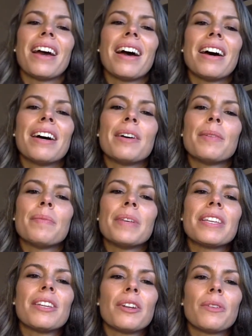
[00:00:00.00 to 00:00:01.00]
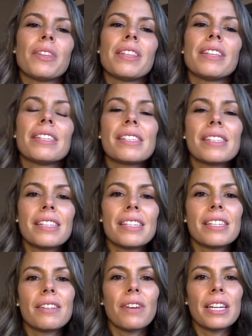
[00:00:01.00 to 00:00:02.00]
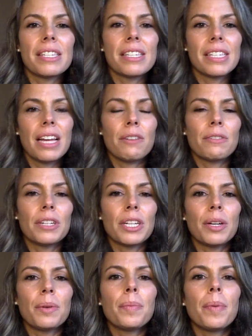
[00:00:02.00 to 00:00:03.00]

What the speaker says: Then this advice is not for you.